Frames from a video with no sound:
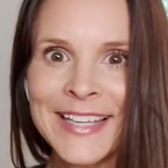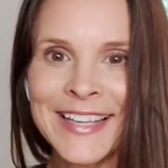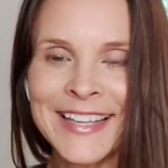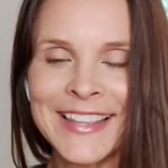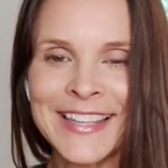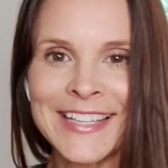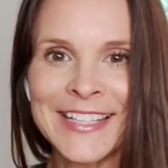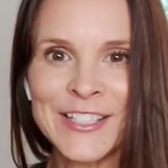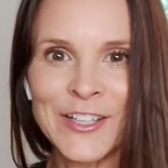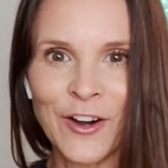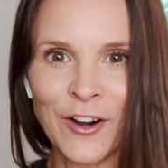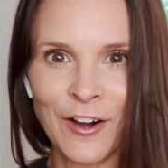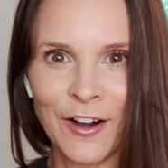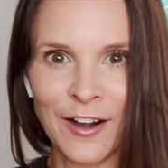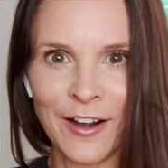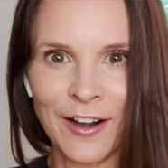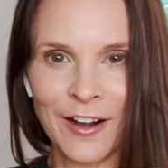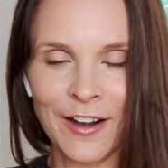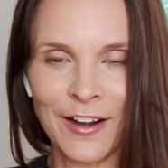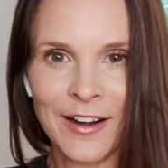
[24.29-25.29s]
These
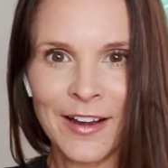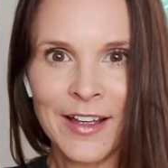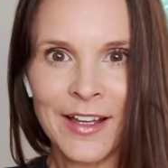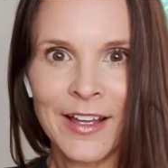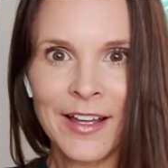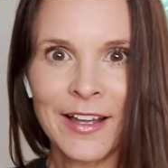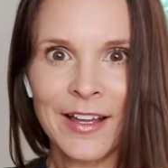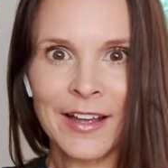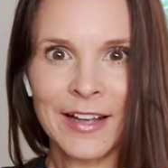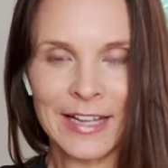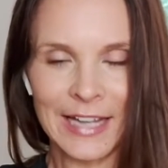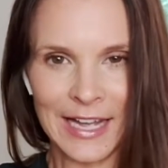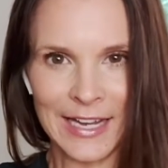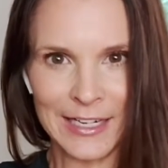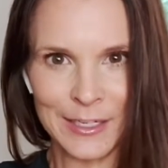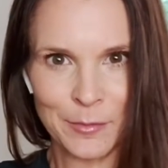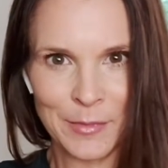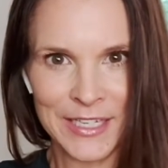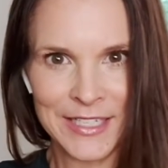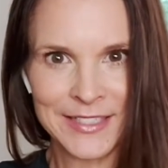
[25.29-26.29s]
are
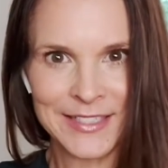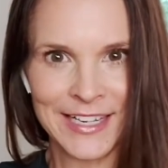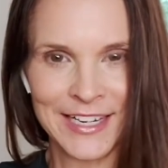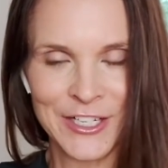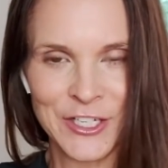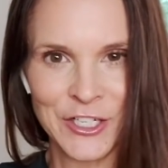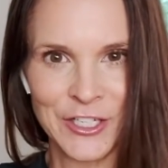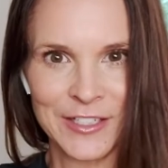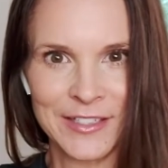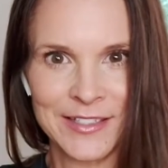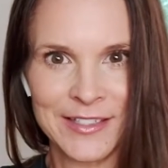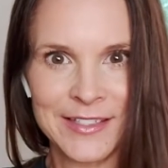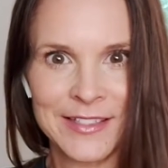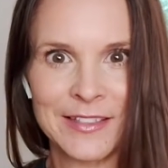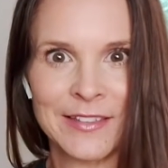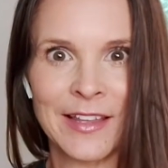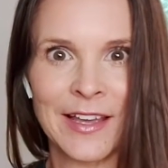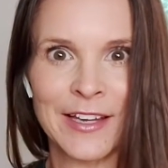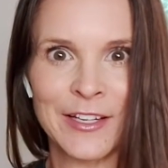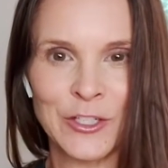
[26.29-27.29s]
guided
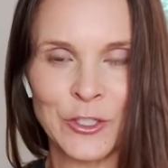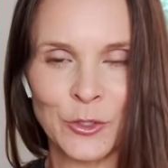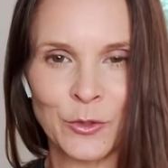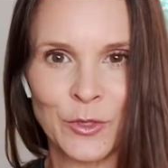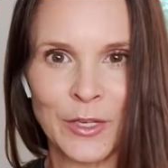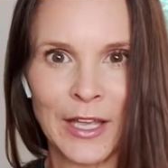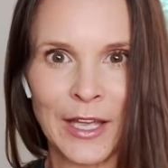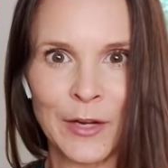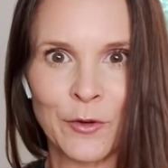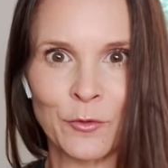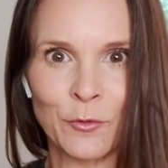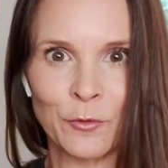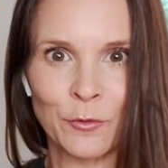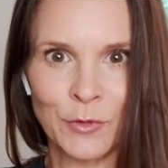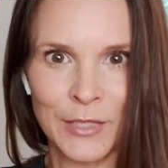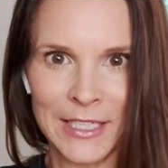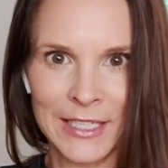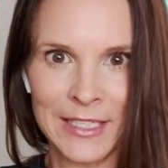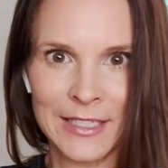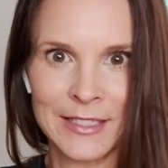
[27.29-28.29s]
meditations that you can
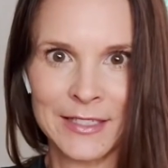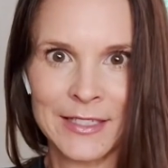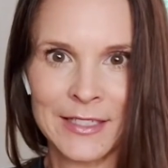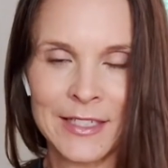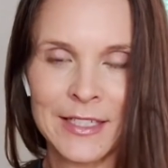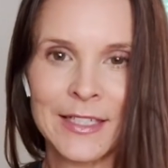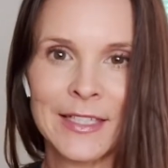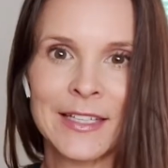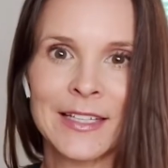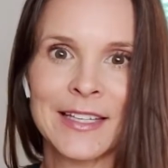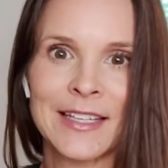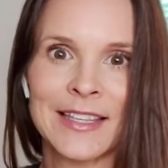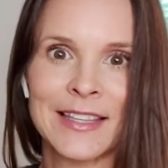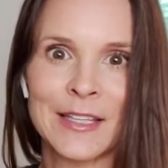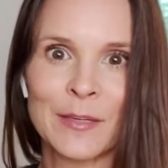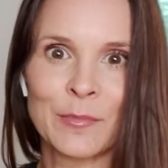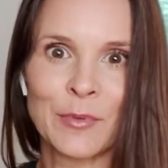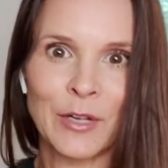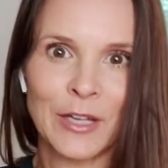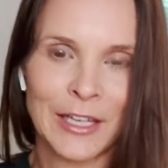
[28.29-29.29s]
read.
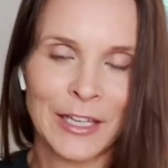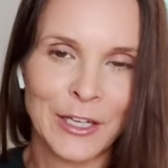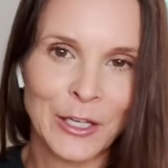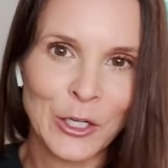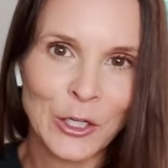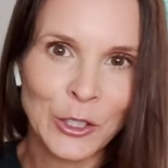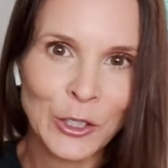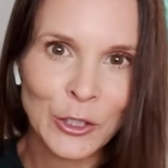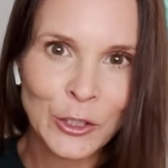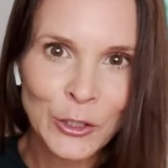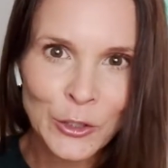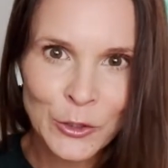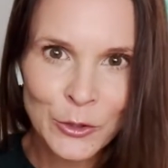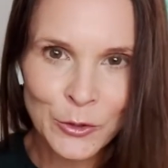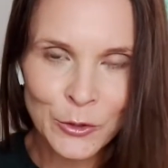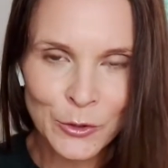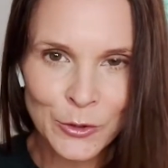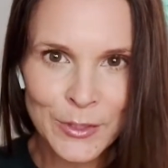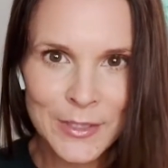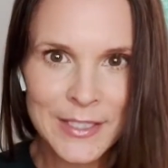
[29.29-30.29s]
The book
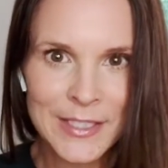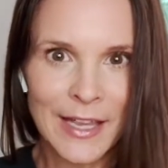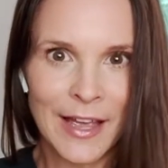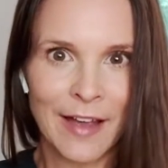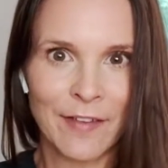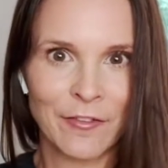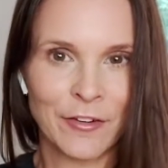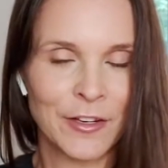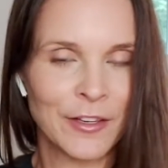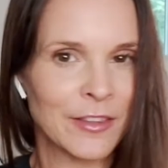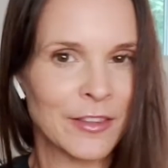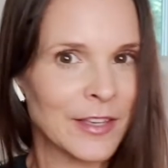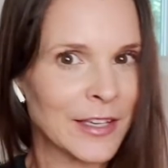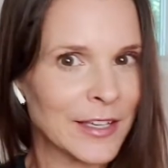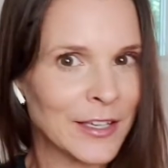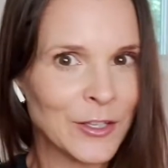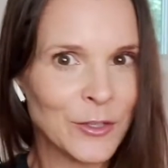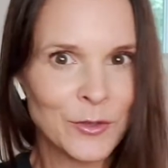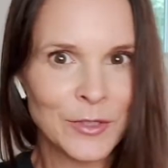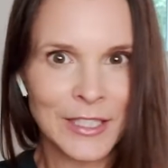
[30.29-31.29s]
includes
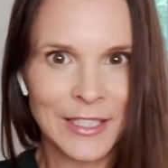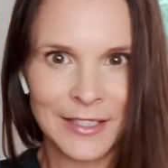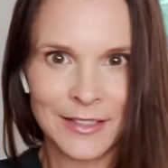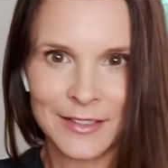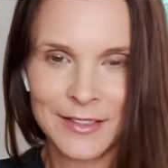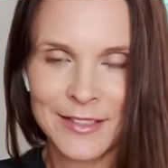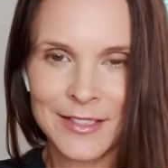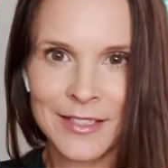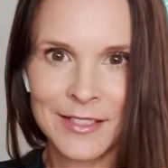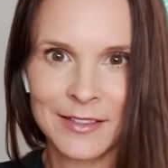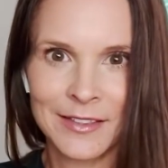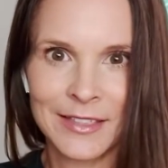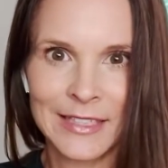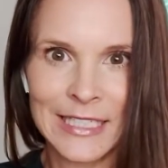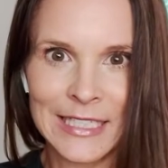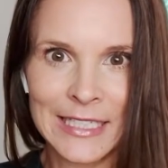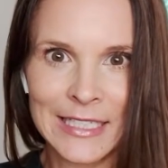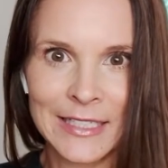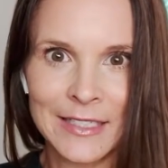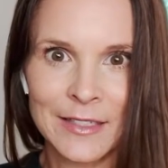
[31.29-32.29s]
everything you need to
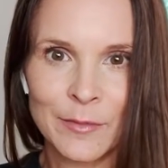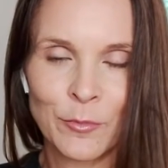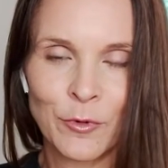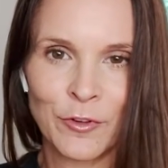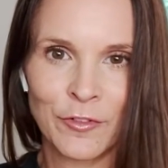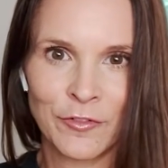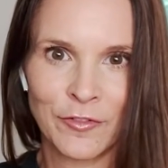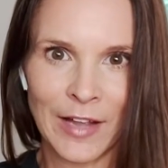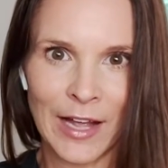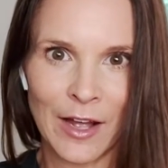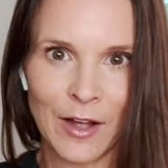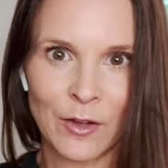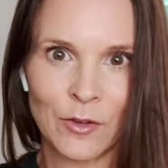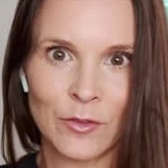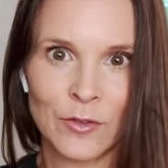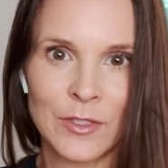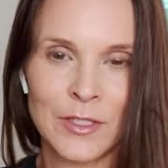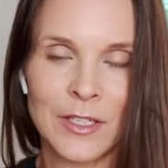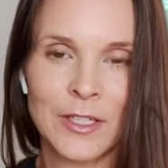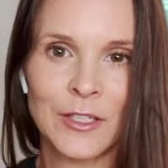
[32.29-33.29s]
lead
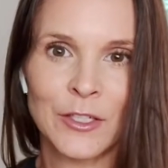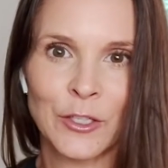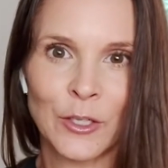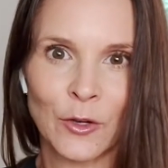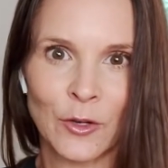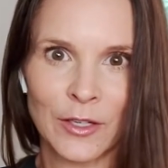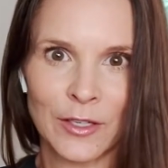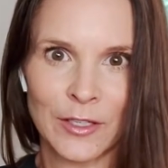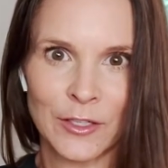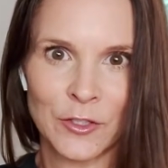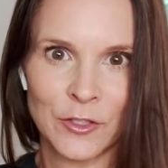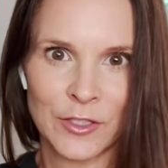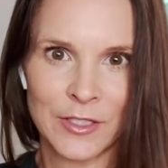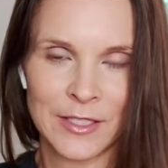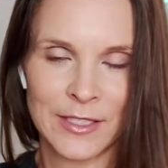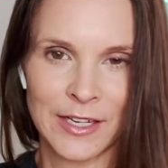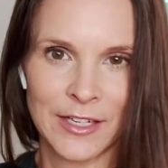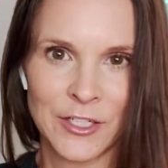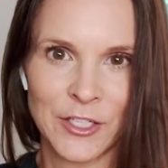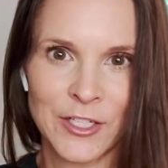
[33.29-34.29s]
profound yoga nidra
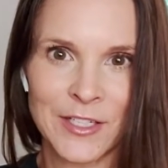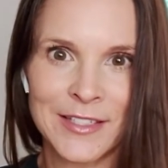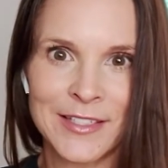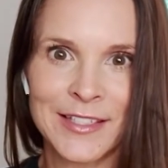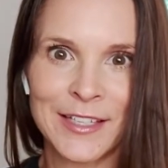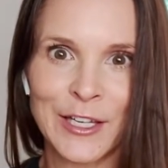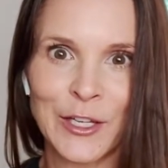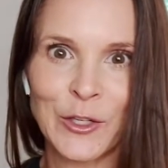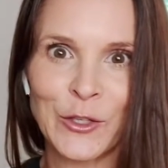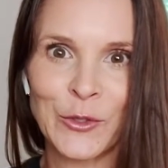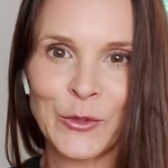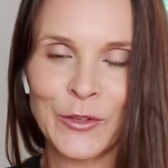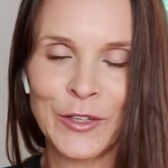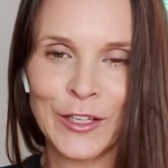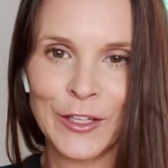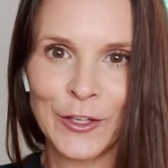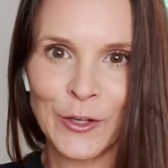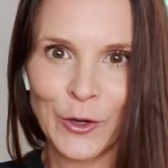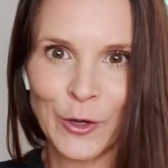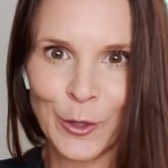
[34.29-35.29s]
sessions,
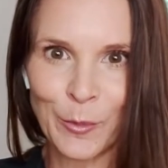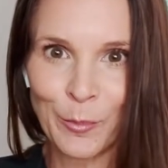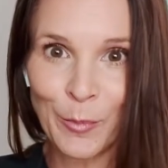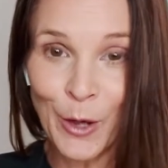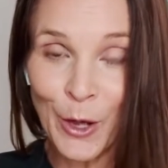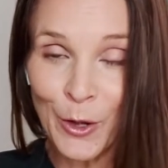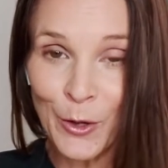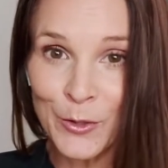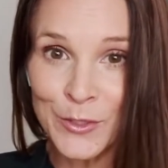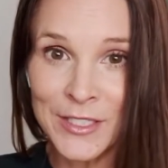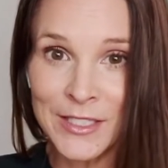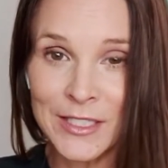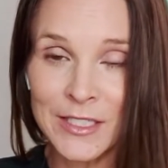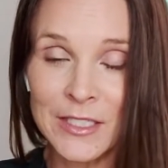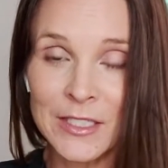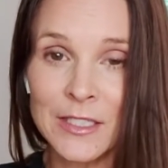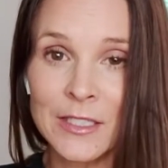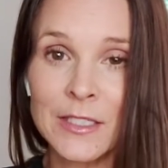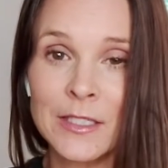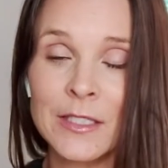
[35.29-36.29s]
including yoga
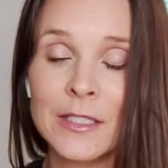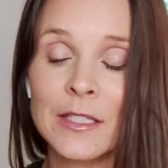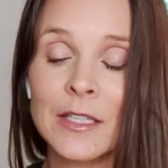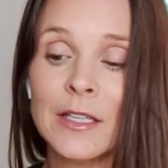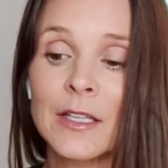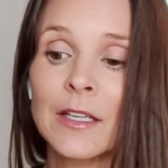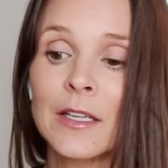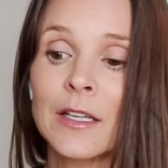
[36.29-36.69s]
poses,